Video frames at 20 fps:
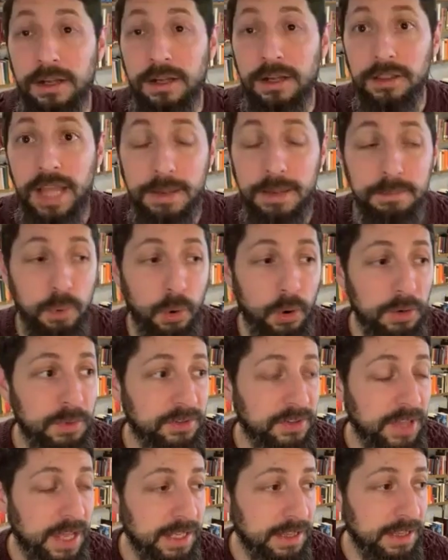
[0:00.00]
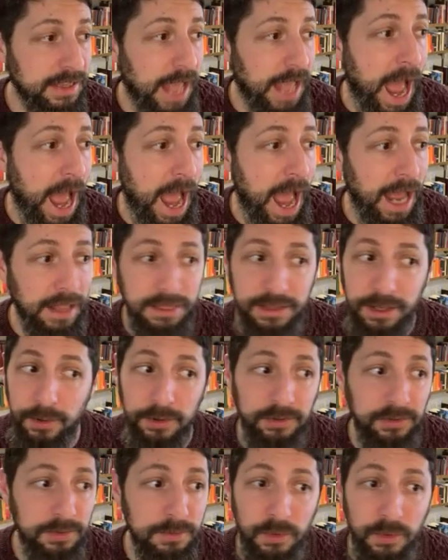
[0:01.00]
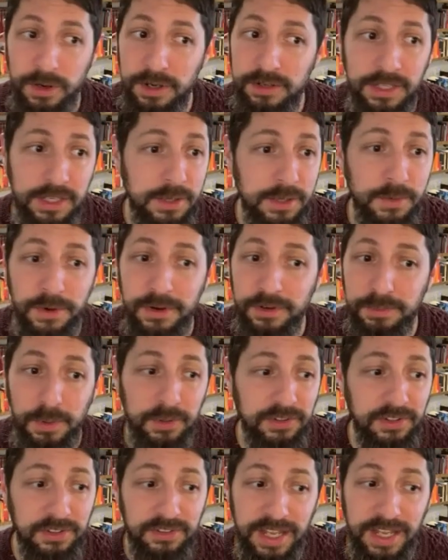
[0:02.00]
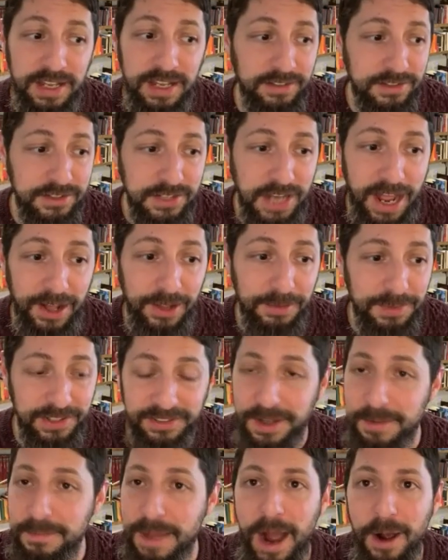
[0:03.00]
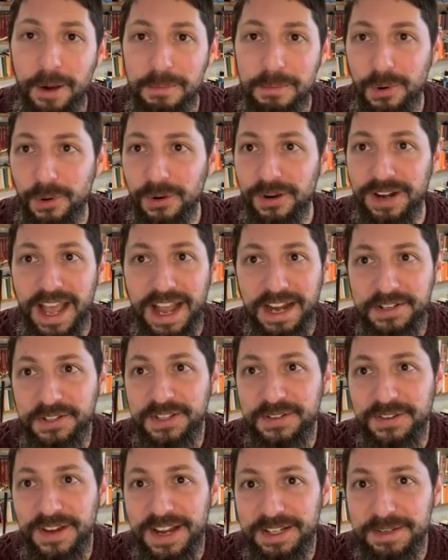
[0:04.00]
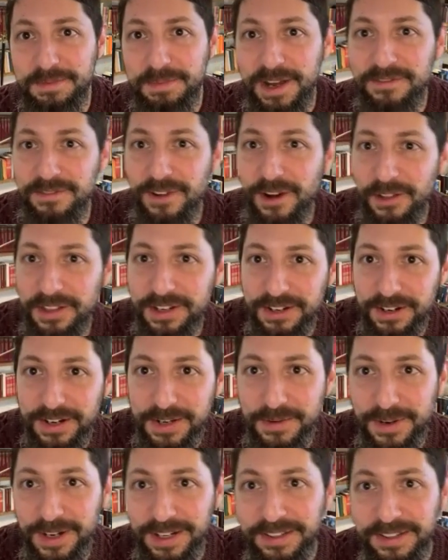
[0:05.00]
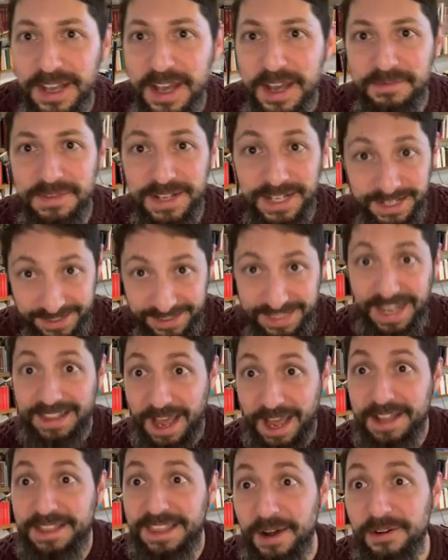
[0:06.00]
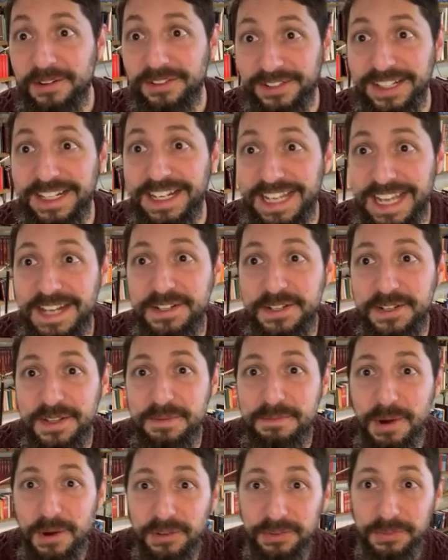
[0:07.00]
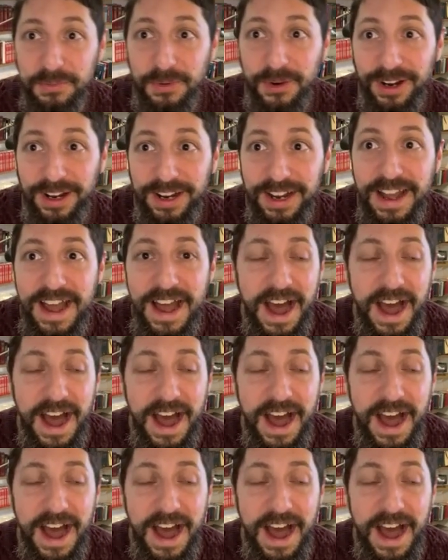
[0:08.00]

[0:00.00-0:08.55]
Like bored was like, I, I, there were some words that you weren't supposed to say as a child, but somehow bored actually ranked above all the dirty ones because yeah, that, that was going to get you the most work.